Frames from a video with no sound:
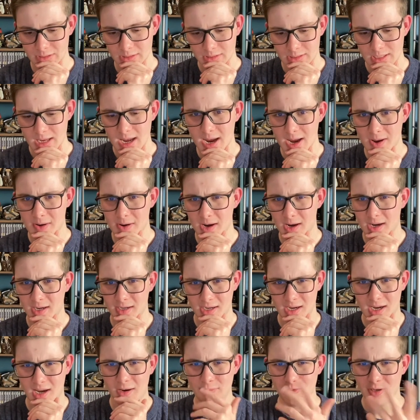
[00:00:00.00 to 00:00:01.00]
yeah,
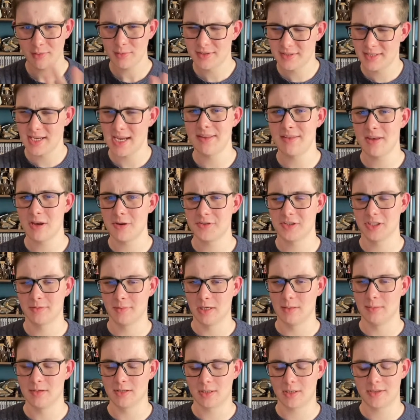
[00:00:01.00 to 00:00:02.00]
I, I would say those at the
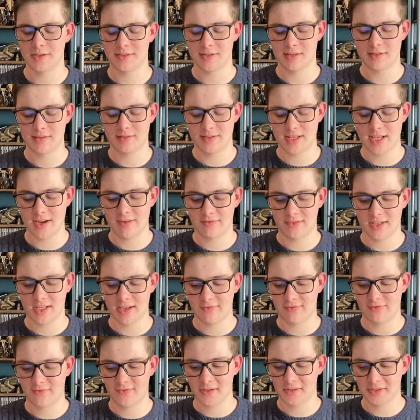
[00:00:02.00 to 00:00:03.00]
moment, because they've,
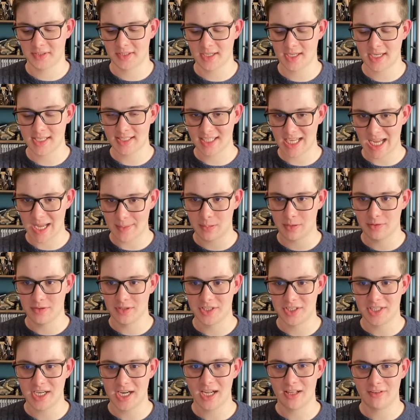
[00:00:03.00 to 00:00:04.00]
they've filled a nice gap on
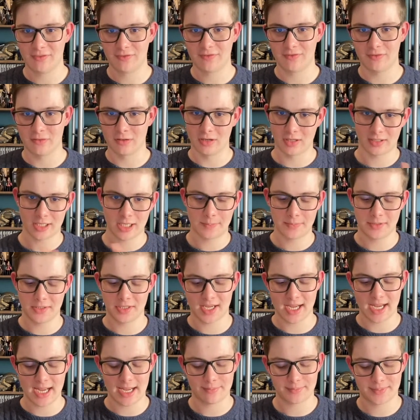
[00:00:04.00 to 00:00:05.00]
the shelf, or a couple
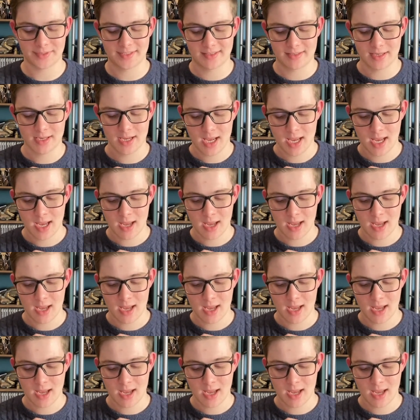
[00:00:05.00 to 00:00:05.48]
of gaps.